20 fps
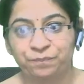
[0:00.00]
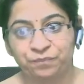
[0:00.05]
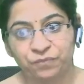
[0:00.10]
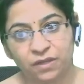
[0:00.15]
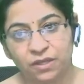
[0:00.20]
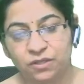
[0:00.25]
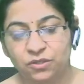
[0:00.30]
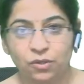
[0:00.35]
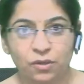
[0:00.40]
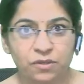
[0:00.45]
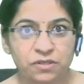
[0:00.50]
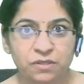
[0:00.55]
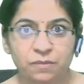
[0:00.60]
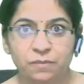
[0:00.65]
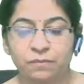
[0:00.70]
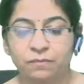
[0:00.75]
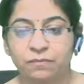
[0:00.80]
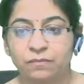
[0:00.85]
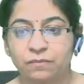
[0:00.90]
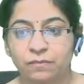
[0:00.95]
taught
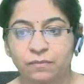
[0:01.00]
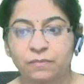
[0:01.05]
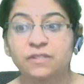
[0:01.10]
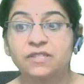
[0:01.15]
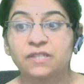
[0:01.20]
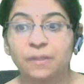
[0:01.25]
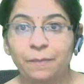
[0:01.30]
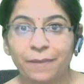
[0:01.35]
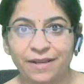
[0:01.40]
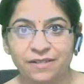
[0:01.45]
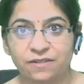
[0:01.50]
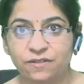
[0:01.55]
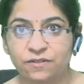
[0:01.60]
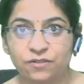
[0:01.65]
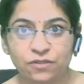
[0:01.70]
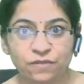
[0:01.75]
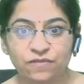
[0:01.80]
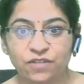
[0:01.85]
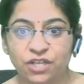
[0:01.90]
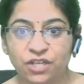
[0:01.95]
is the past tense
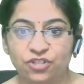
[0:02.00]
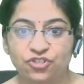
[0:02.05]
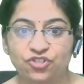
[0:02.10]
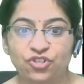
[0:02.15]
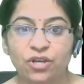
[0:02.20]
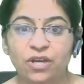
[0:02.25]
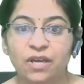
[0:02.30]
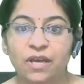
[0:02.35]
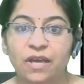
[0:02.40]
of teach.